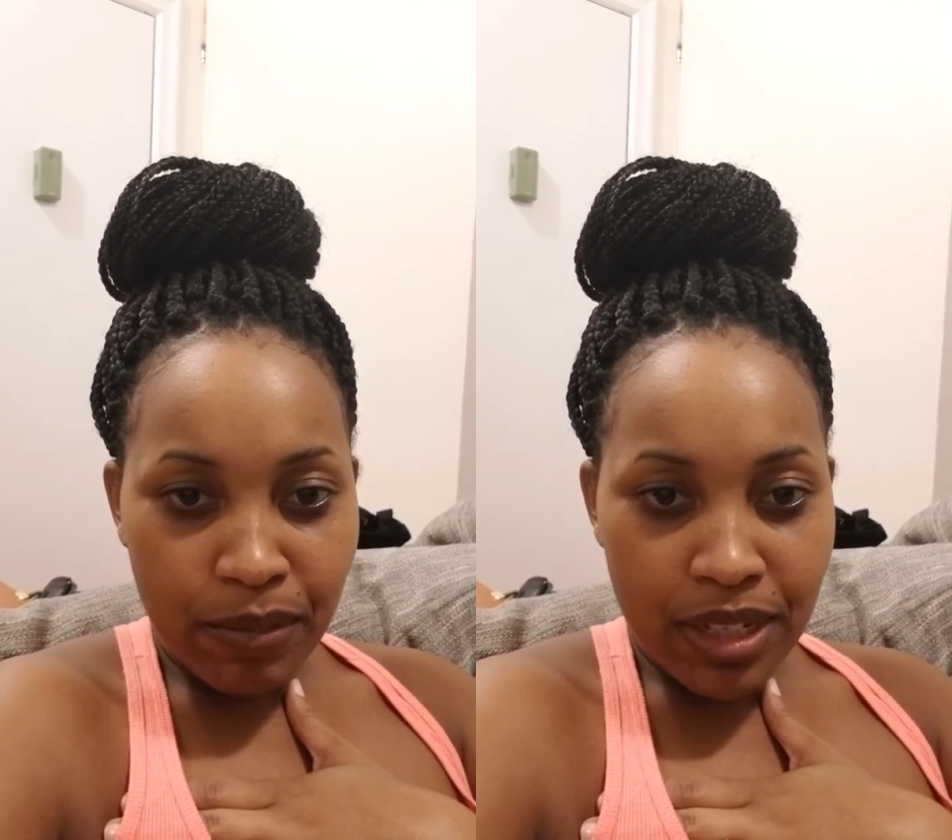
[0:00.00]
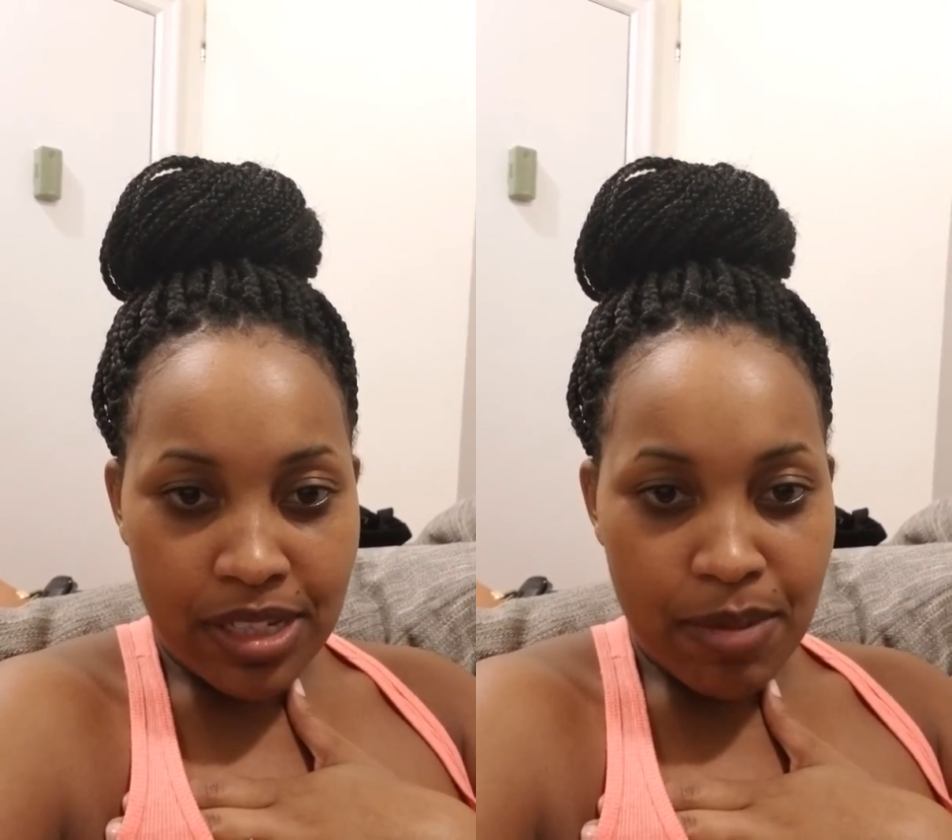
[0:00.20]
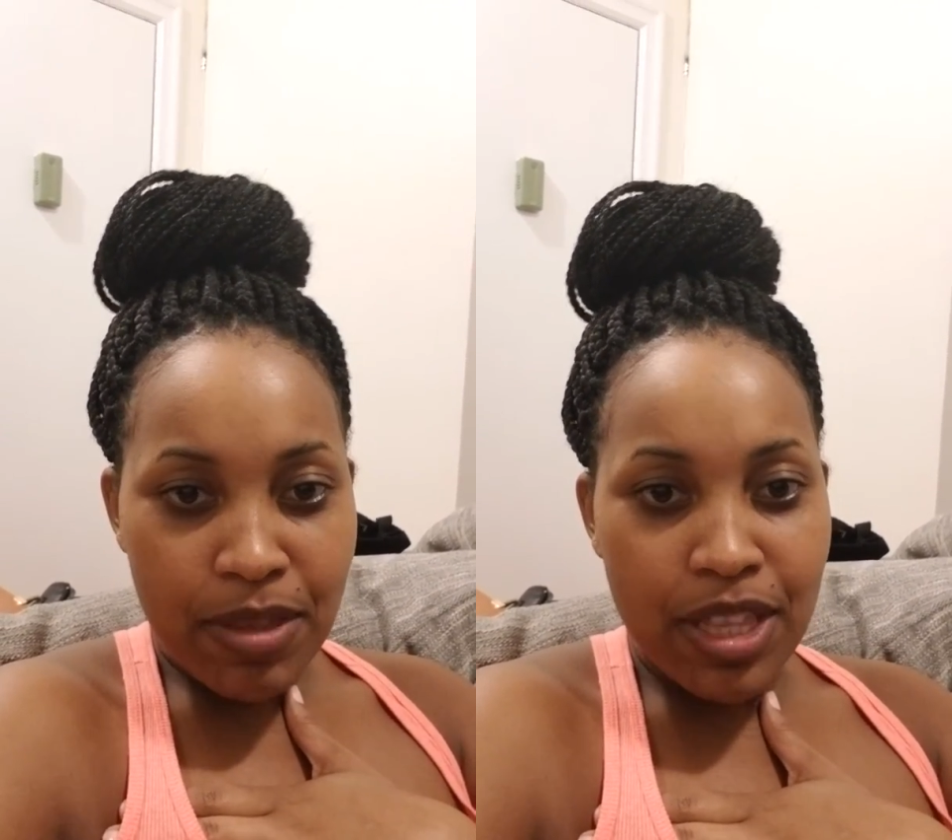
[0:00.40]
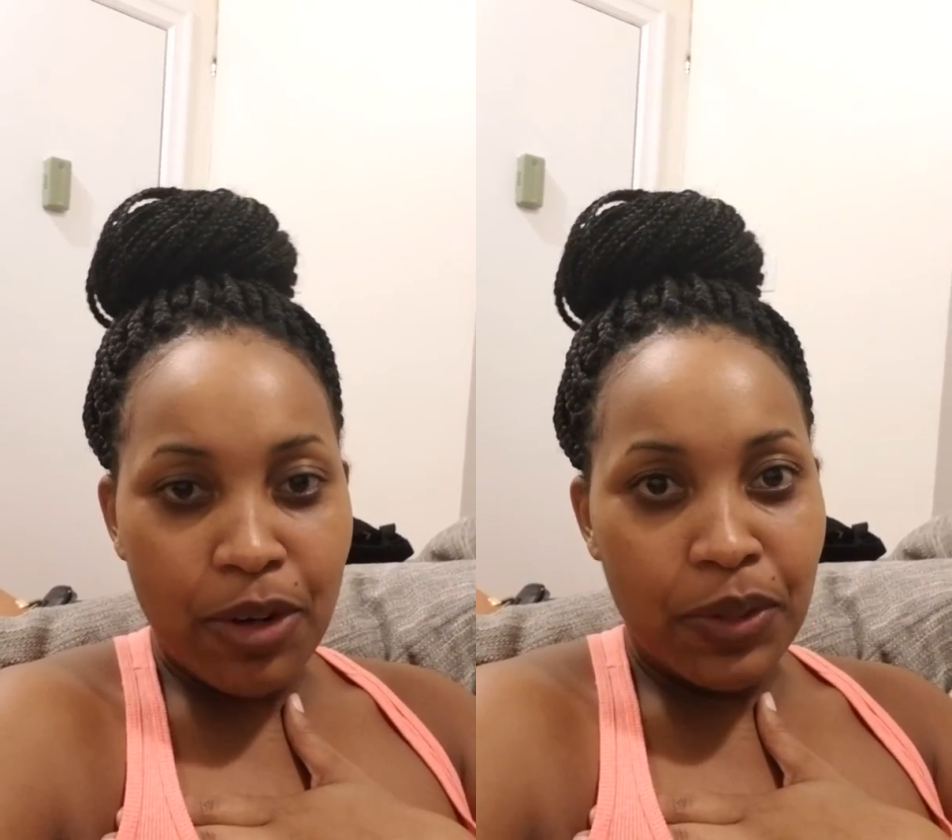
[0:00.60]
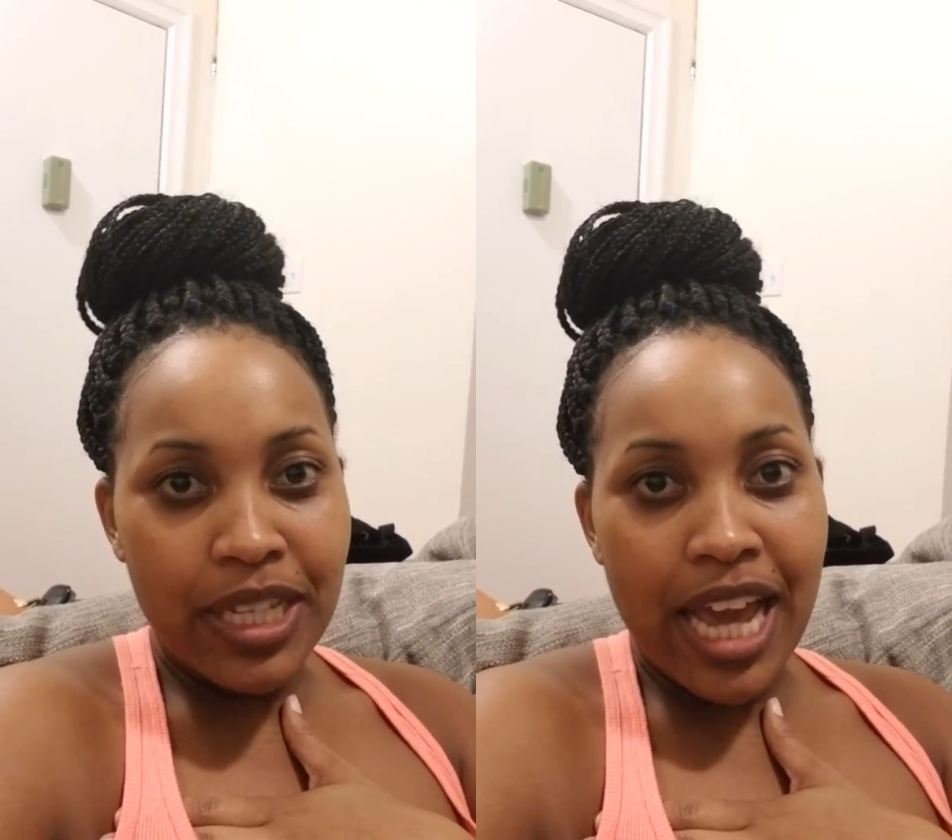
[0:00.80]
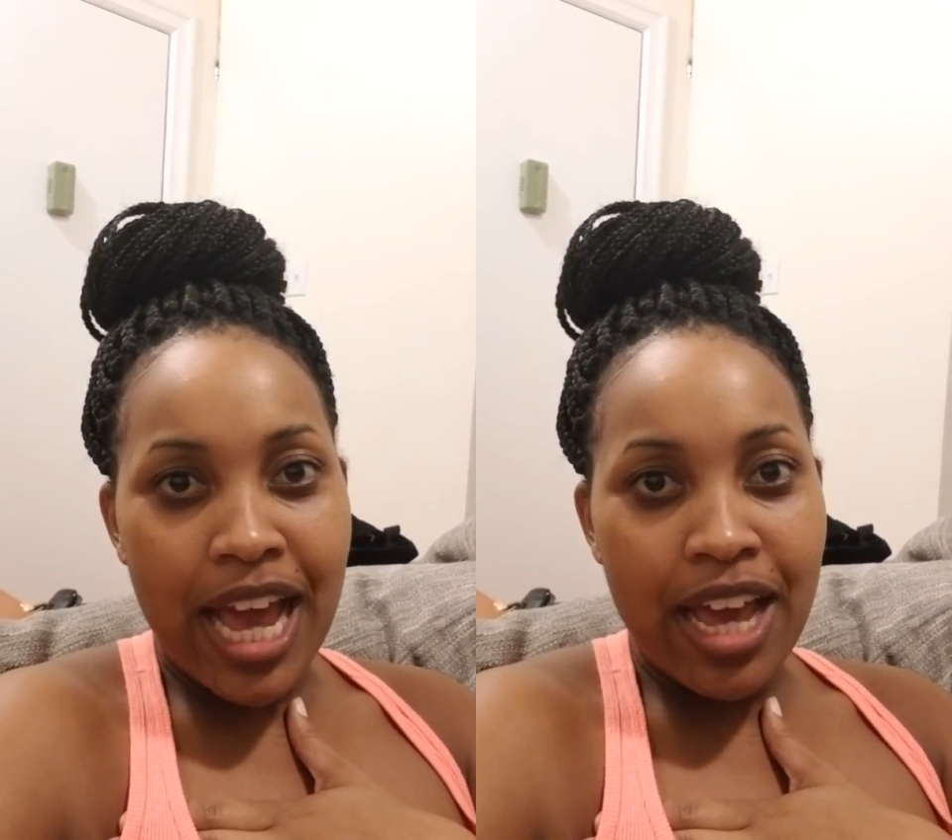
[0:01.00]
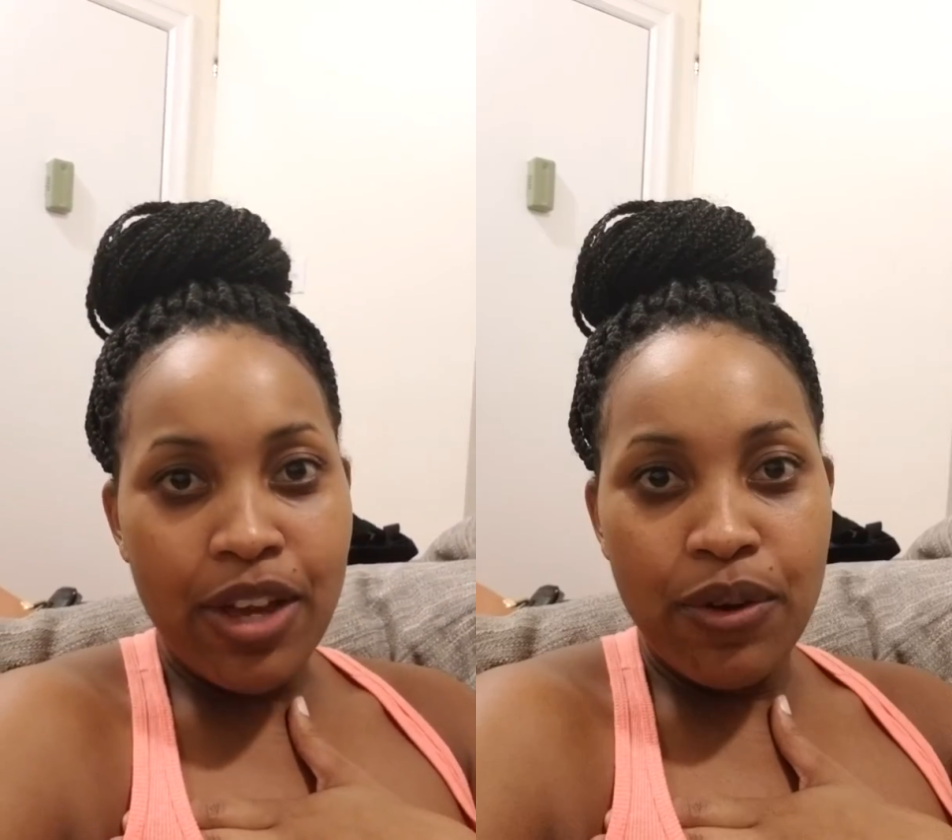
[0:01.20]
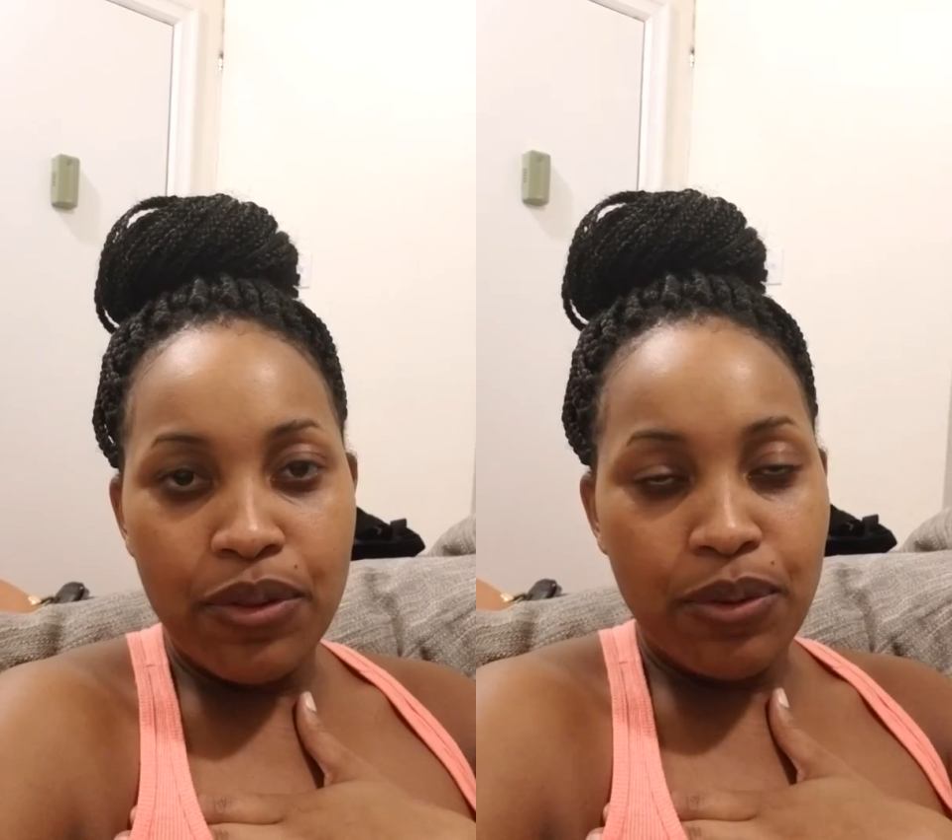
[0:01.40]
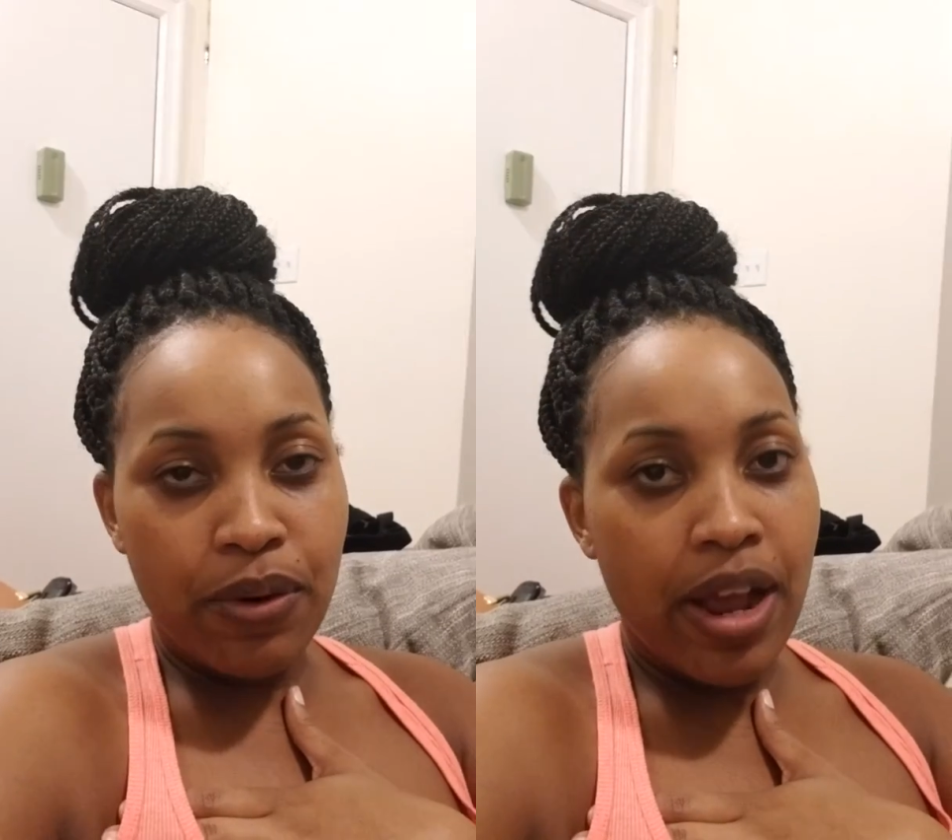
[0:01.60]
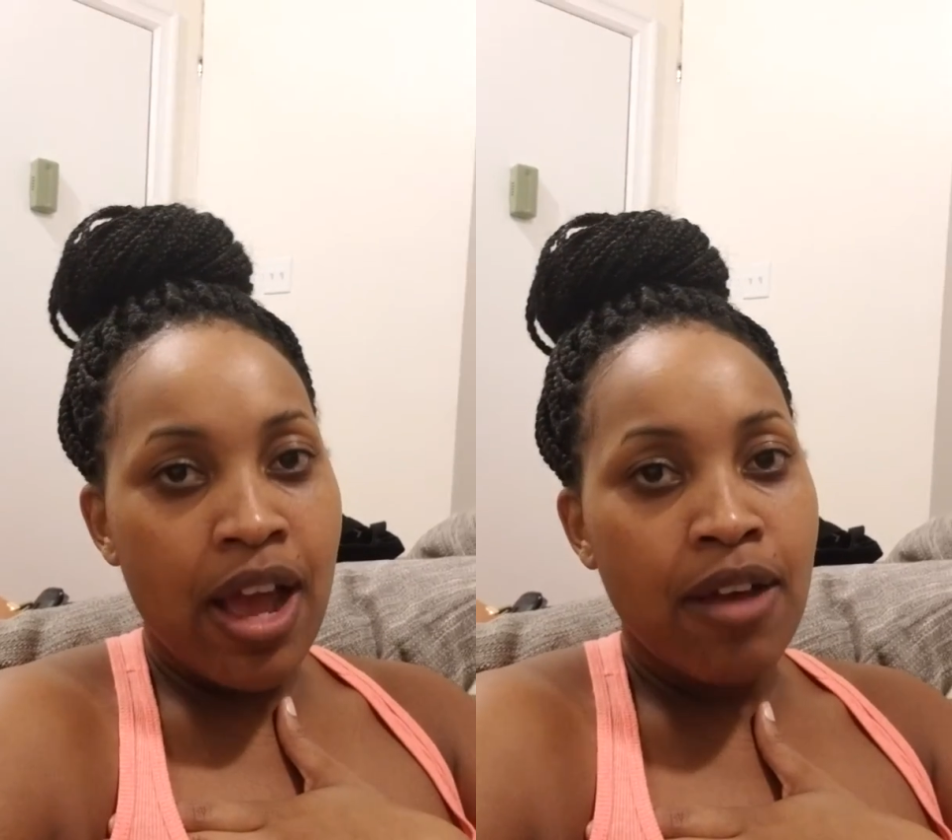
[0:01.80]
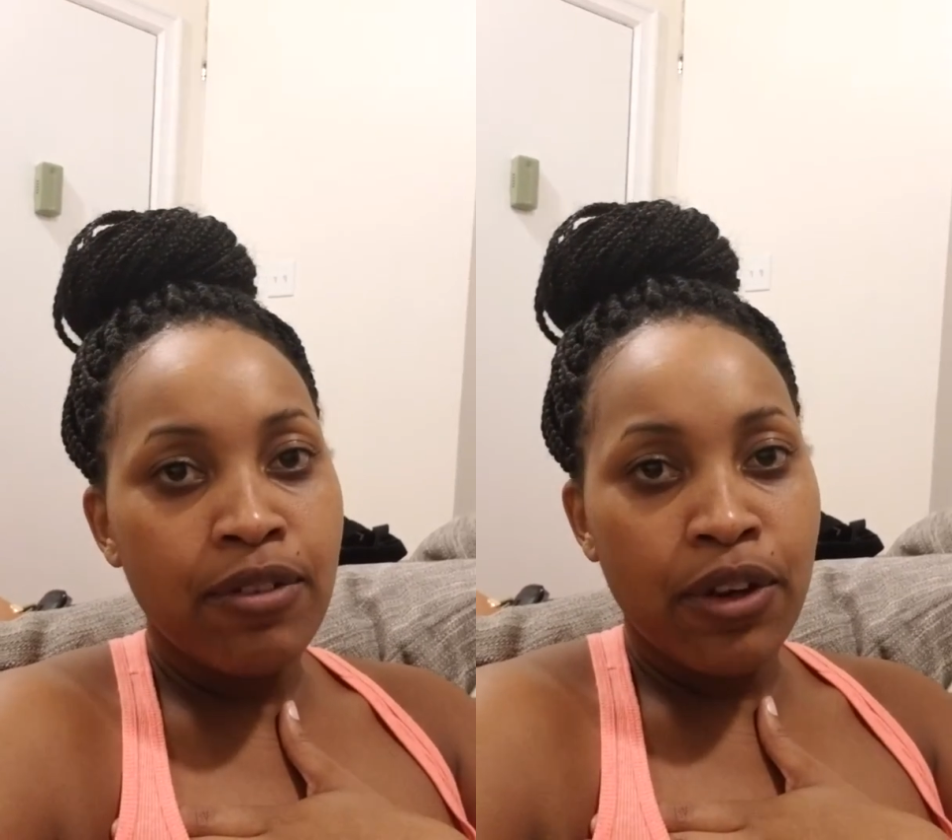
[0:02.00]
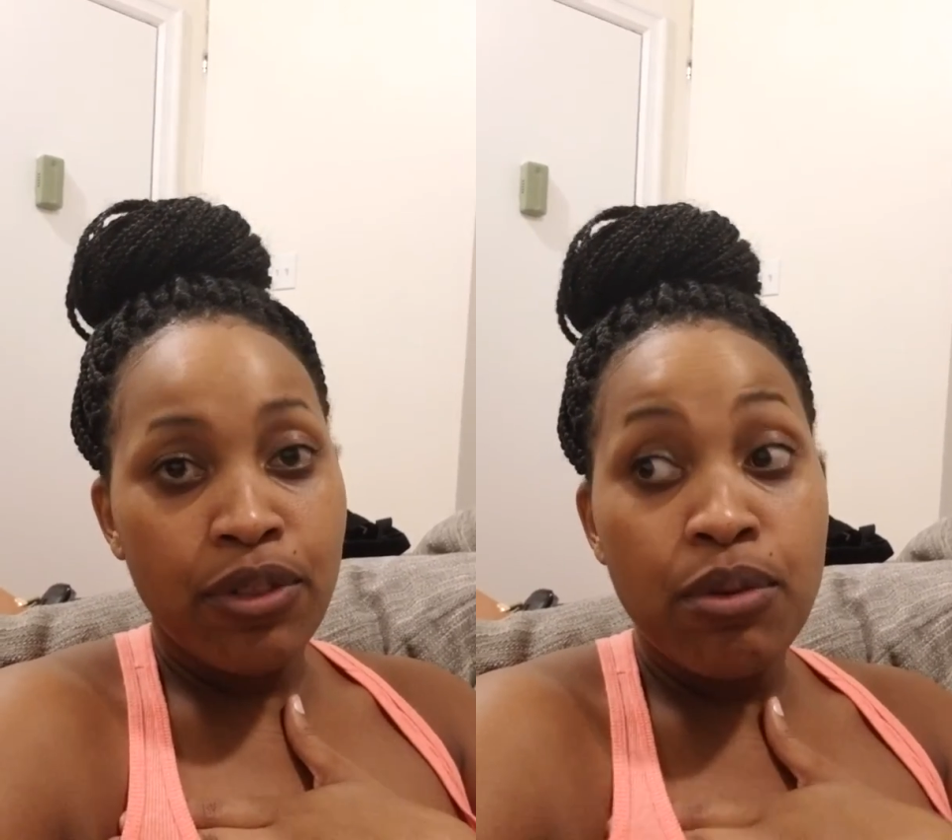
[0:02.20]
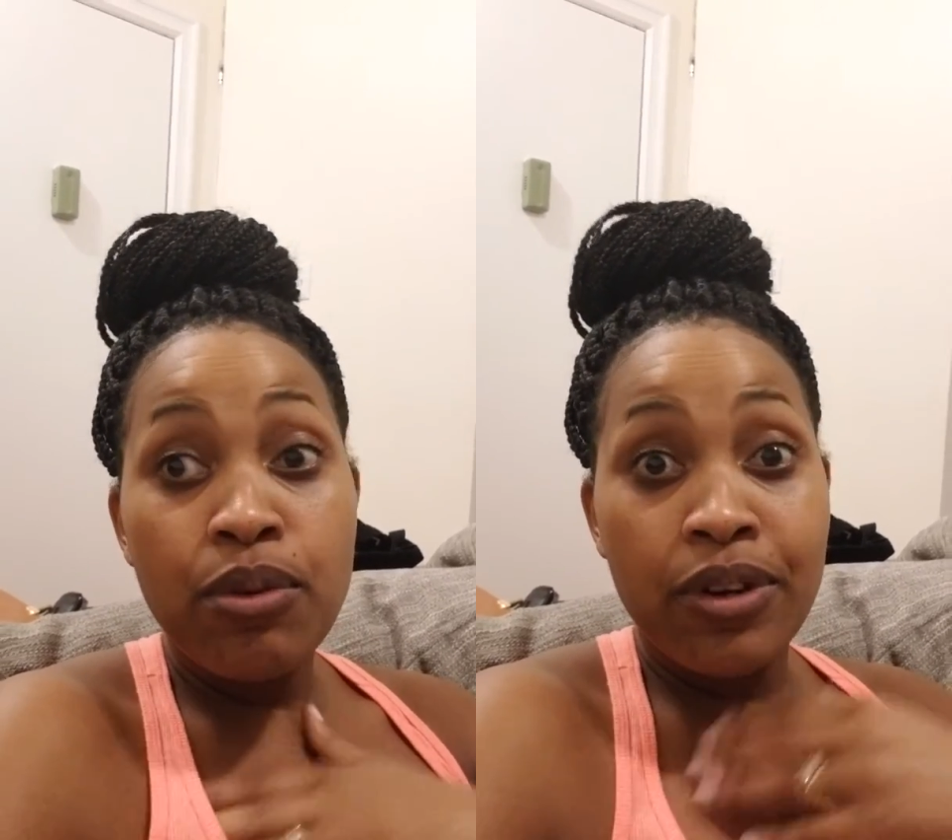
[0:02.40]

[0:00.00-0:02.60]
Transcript: something that only I go through or I have gone through,